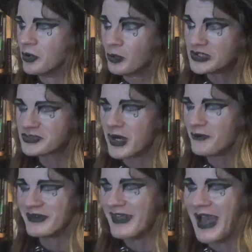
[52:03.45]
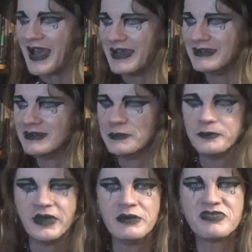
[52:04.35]
What's wrong with that?
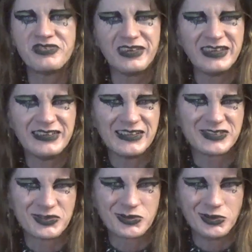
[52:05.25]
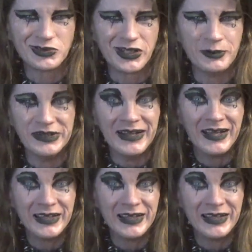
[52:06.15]
I'm thinking that's a troll comment.